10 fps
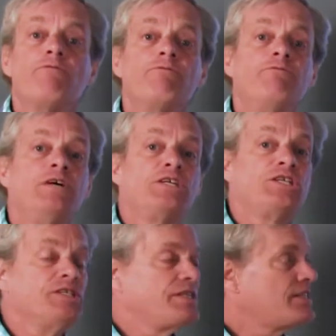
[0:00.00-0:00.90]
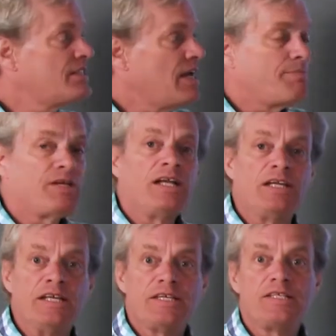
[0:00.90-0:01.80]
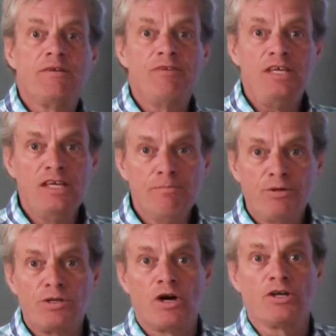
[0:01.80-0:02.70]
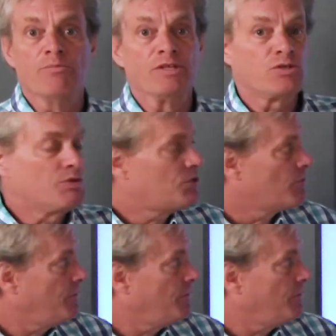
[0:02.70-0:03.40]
Functions accept a list of input arguments, which are